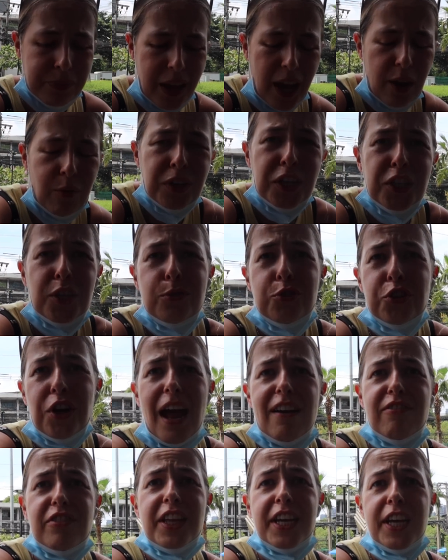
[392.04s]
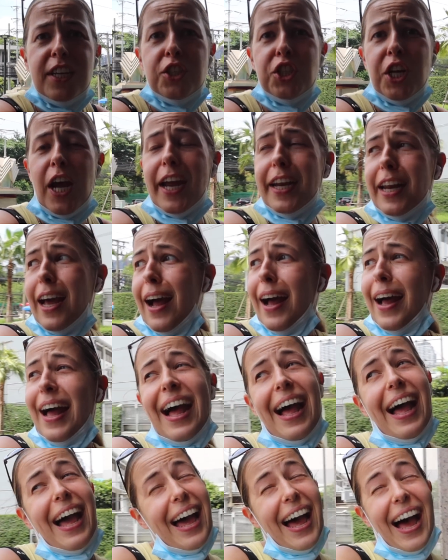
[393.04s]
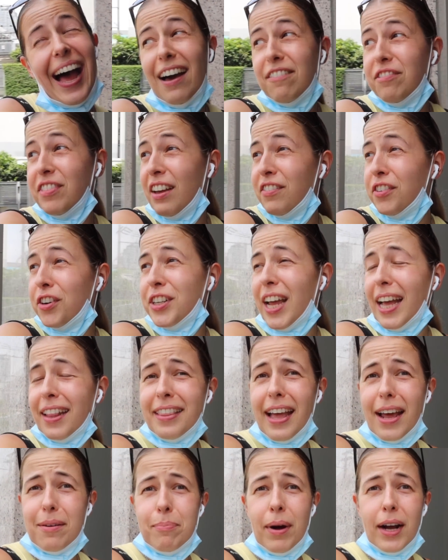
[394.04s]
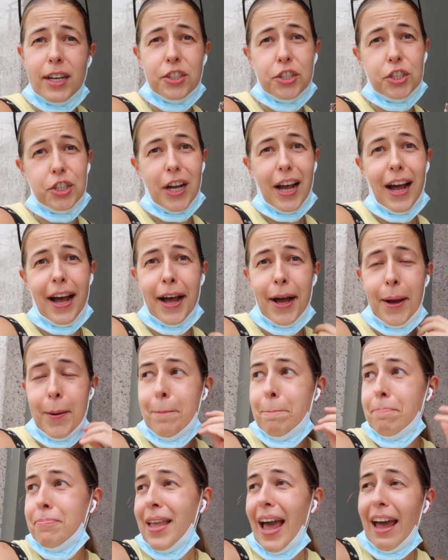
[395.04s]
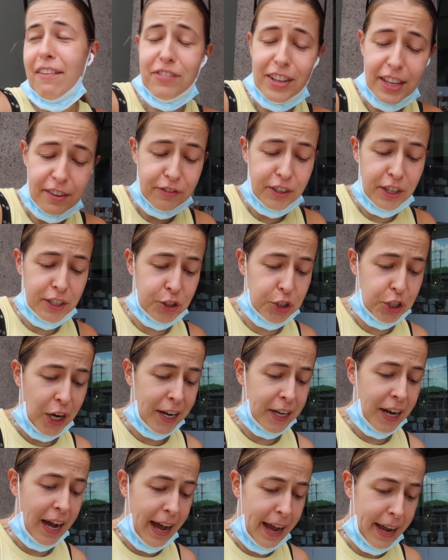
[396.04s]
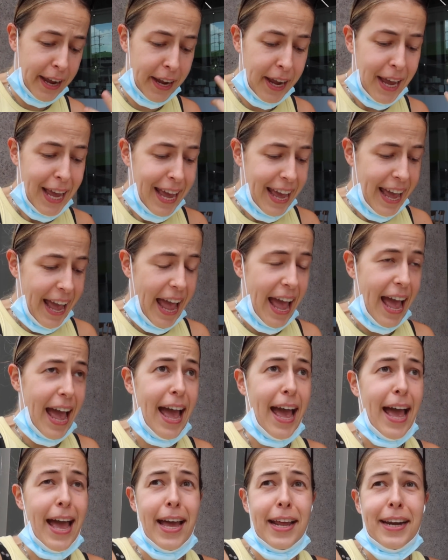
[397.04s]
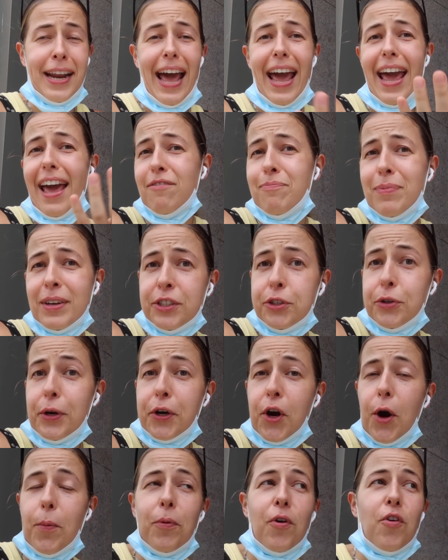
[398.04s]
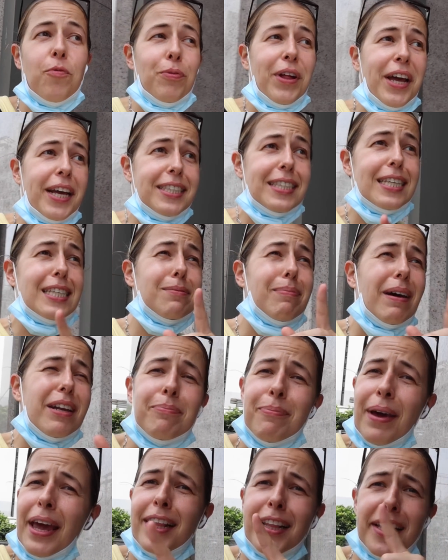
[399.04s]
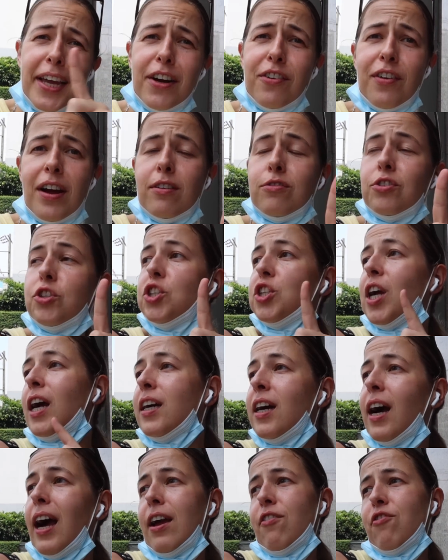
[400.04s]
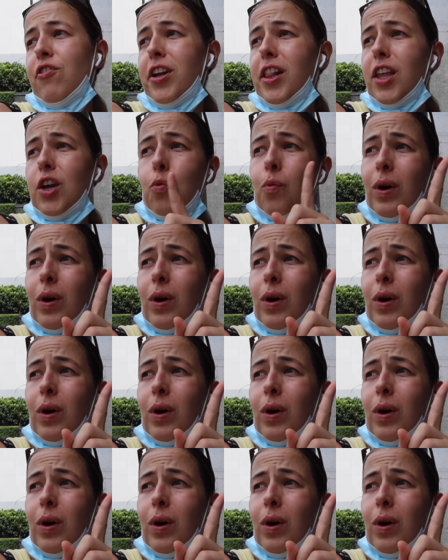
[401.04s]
I want to go traveling in China. I've never done that much. I've lived in Shanghai and I have been to a couple of places, but mainly around Shanghai really.